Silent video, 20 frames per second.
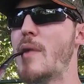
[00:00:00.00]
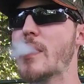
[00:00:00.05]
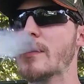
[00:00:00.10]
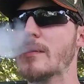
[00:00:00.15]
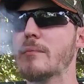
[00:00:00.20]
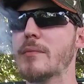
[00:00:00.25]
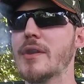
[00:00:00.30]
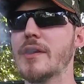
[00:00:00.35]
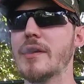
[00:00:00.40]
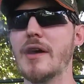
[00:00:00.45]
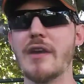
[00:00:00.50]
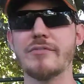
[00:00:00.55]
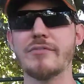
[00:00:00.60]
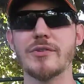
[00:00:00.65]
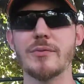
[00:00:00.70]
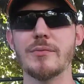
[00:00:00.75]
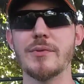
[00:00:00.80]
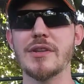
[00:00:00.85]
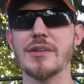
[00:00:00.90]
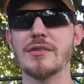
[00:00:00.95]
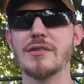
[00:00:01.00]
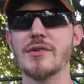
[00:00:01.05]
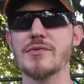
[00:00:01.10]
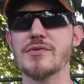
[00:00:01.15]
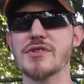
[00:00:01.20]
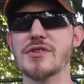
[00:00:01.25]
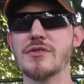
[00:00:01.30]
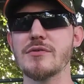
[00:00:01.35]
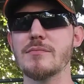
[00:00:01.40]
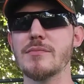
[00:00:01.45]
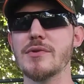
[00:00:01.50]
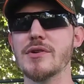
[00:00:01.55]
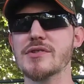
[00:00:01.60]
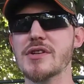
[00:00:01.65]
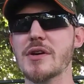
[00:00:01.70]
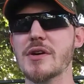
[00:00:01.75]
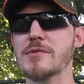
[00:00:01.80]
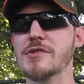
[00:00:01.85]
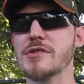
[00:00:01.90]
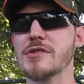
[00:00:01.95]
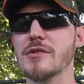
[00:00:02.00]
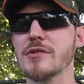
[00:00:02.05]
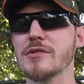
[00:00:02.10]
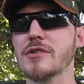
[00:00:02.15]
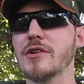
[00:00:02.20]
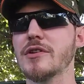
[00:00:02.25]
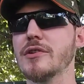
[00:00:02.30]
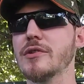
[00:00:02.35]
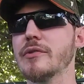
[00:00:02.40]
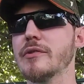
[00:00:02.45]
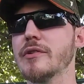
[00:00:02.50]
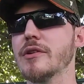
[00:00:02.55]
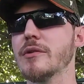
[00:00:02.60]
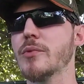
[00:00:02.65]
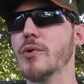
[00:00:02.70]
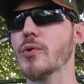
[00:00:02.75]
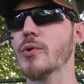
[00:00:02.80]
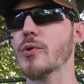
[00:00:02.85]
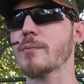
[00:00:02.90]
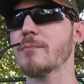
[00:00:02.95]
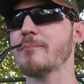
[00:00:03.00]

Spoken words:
But after reading those two books, I was hooked on Louis L'Amour.